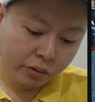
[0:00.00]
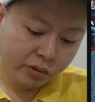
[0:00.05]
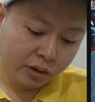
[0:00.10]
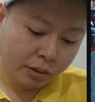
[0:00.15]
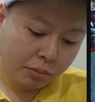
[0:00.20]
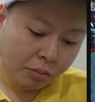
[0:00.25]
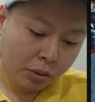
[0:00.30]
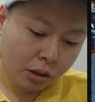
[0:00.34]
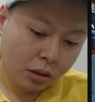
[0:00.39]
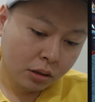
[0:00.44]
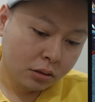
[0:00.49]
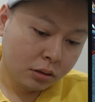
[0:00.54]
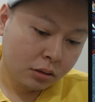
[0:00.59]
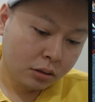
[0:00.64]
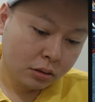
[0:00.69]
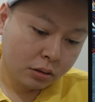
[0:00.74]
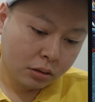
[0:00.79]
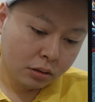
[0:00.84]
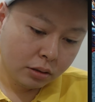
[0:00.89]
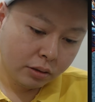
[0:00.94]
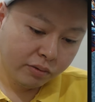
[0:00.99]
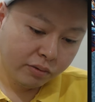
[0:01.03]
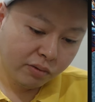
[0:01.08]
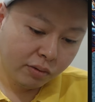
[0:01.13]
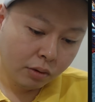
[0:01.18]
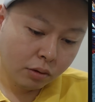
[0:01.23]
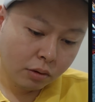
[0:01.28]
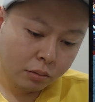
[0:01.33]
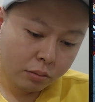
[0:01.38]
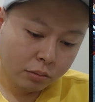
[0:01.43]
of the boss
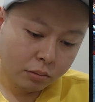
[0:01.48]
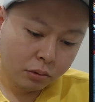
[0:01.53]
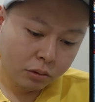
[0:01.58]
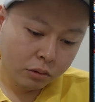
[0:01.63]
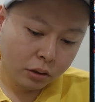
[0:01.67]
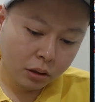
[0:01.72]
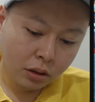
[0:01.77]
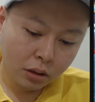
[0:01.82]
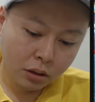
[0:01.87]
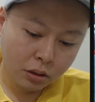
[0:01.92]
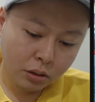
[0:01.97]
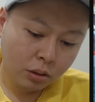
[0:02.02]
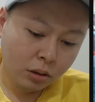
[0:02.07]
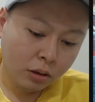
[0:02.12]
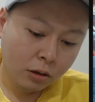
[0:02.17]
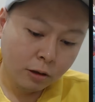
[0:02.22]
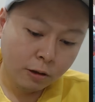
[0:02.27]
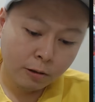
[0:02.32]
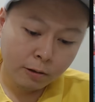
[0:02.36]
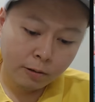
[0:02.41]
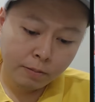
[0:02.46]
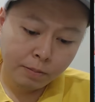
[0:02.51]
form. Really cool.